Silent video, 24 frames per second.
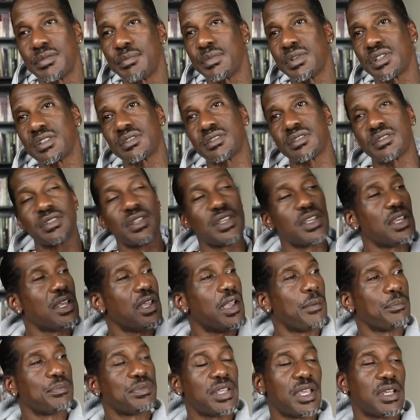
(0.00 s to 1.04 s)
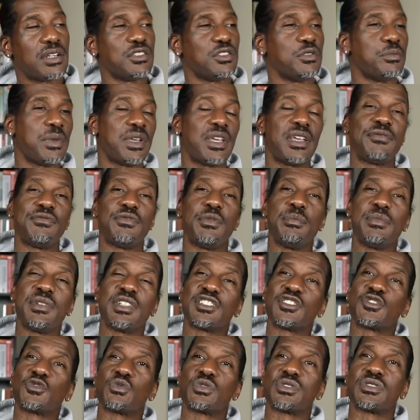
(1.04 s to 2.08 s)
them niggas is, tell you, man, if them
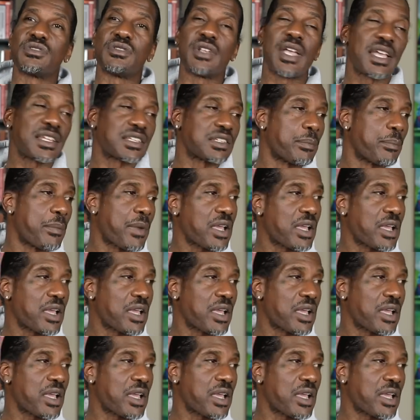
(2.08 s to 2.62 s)
niggas had the